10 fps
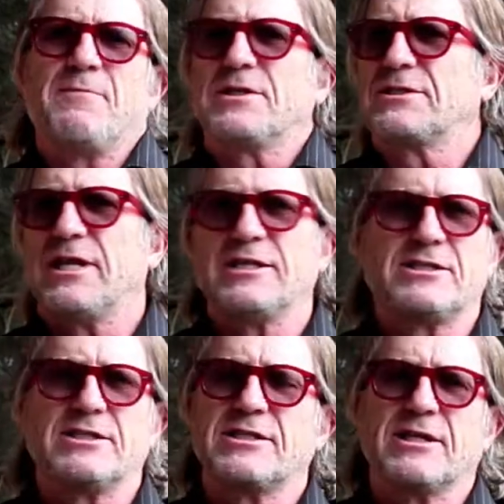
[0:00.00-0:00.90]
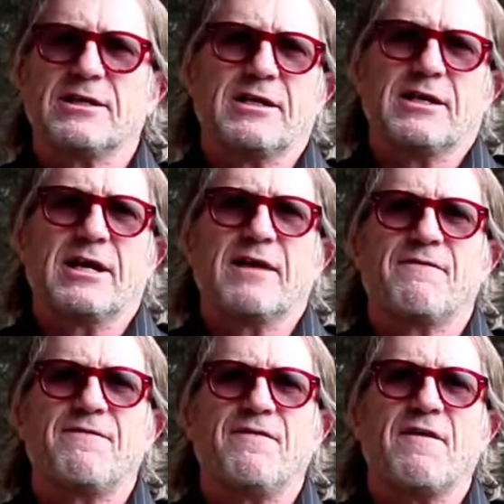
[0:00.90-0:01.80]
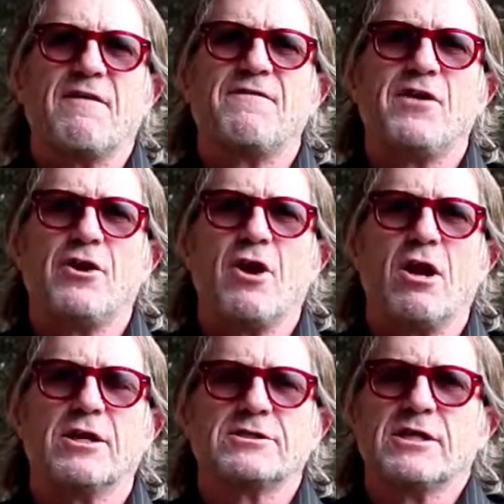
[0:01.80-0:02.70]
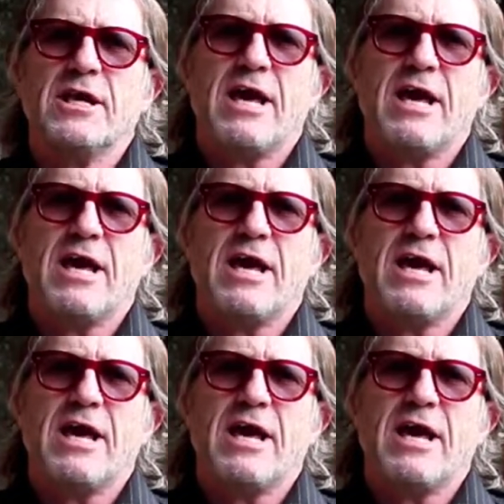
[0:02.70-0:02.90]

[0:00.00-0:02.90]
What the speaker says: It's just a few dollars